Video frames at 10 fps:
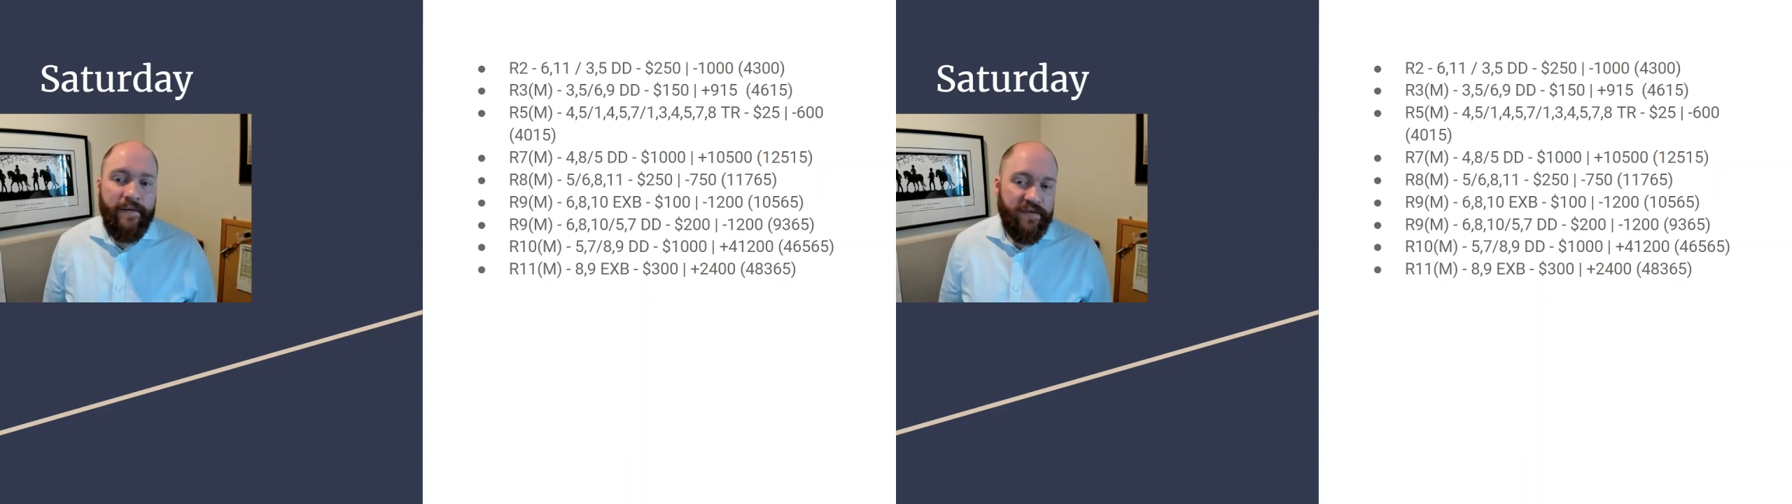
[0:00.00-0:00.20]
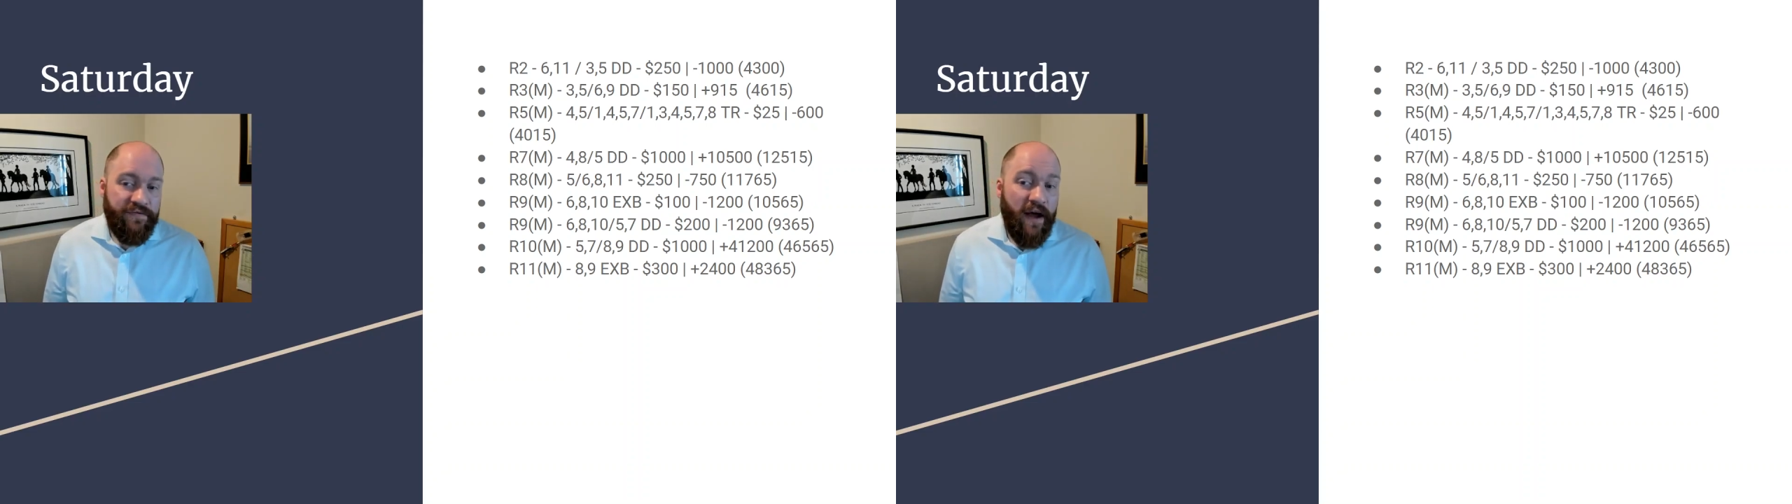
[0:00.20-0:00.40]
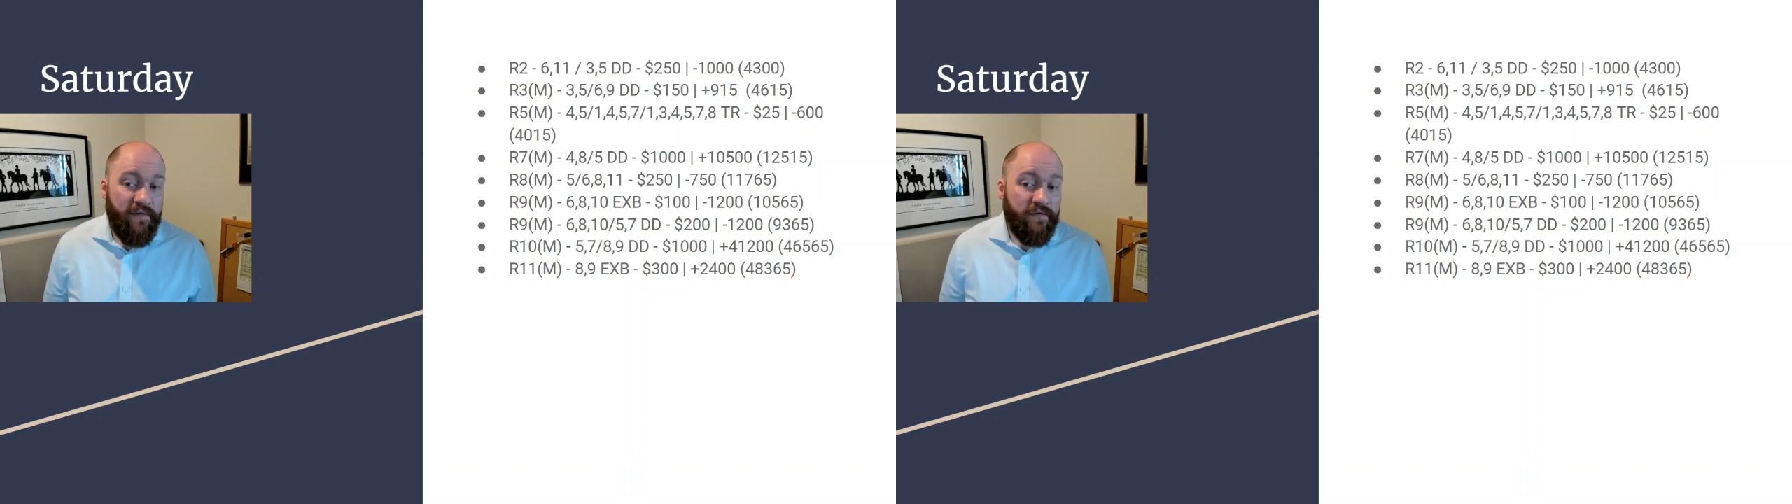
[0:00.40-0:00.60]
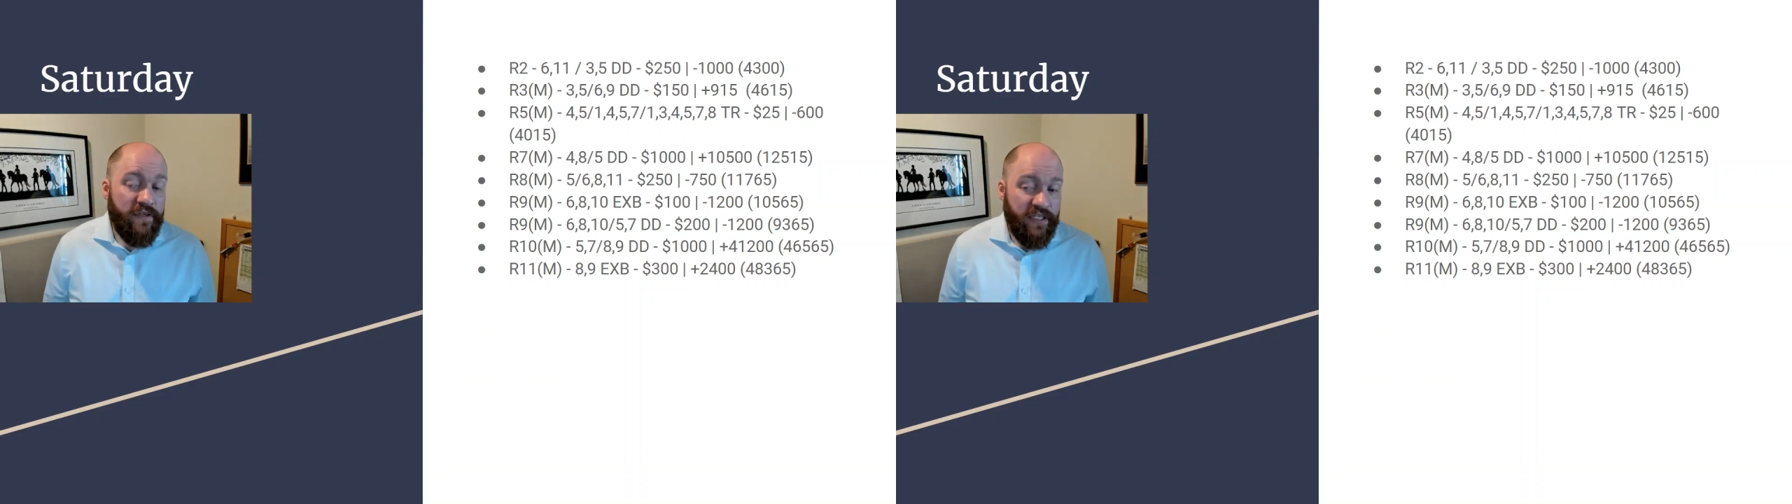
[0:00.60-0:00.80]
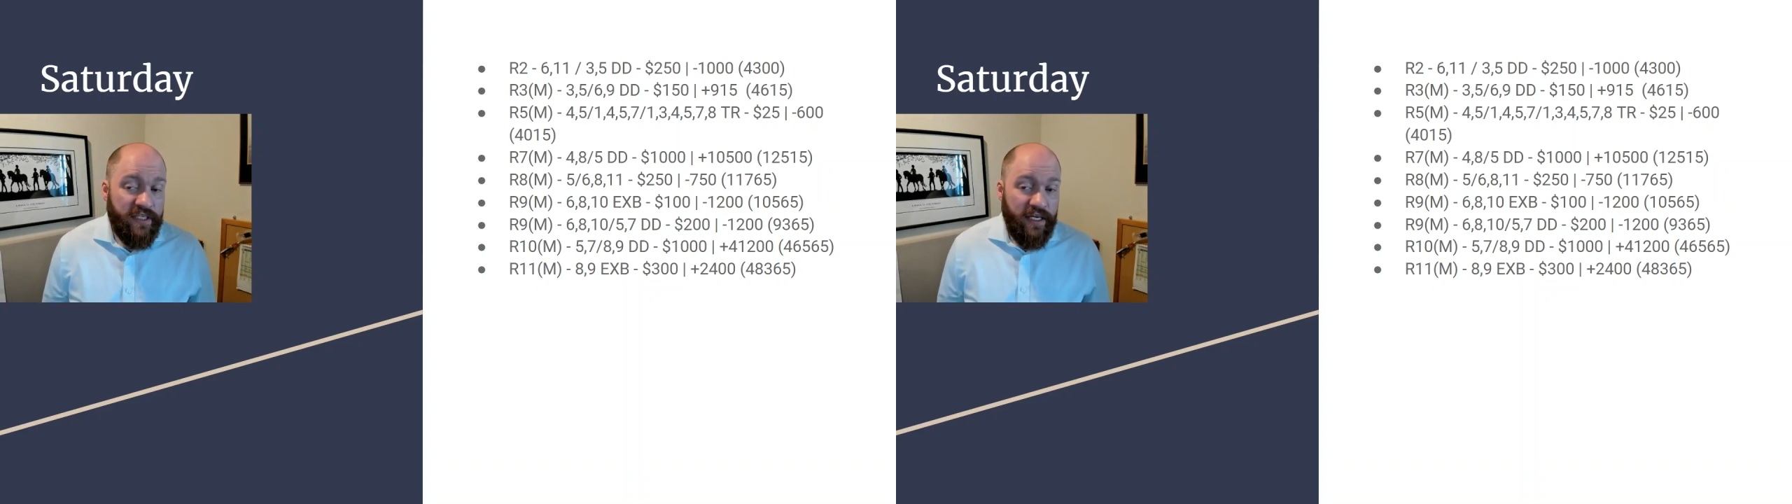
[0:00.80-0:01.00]
that was a five over
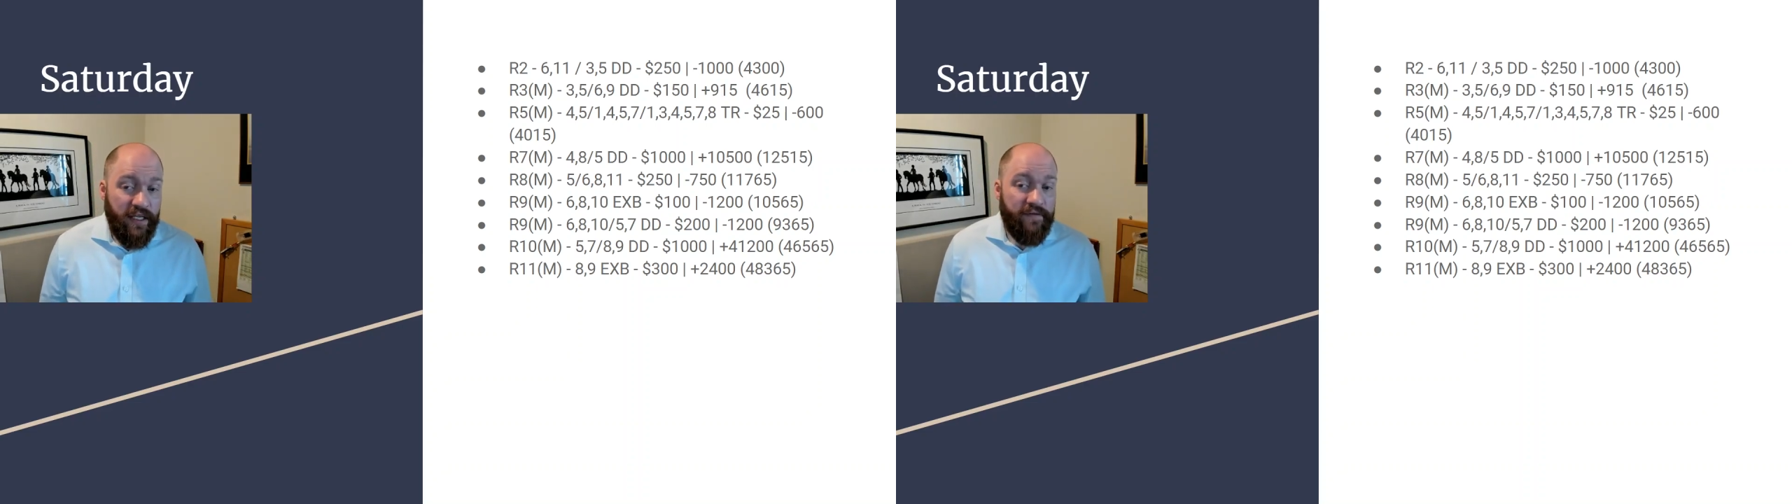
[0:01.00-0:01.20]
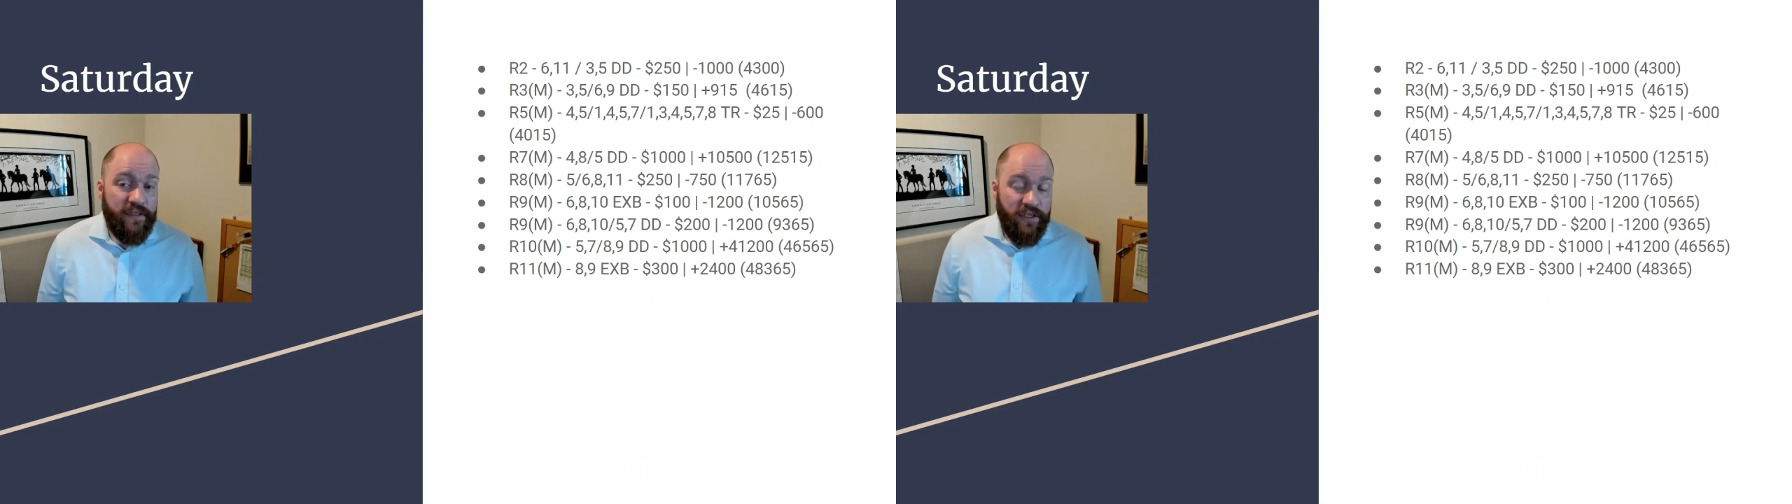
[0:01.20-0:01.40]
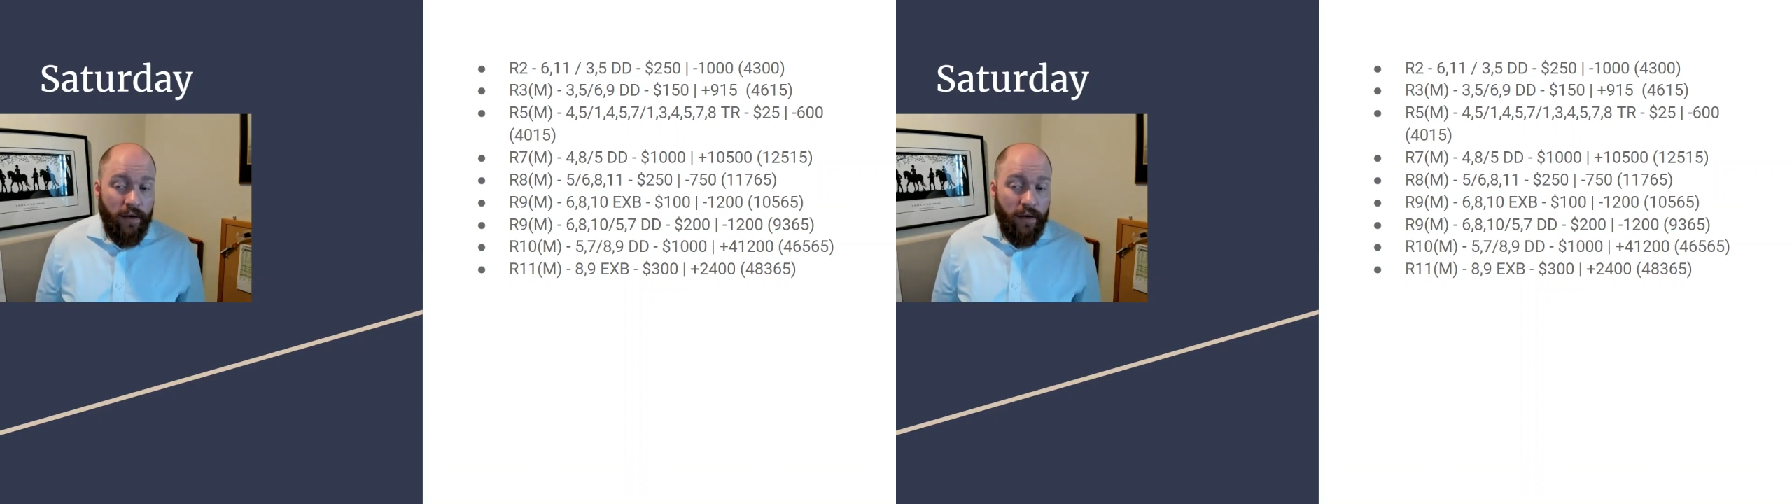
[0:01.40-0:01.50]
six eight eleven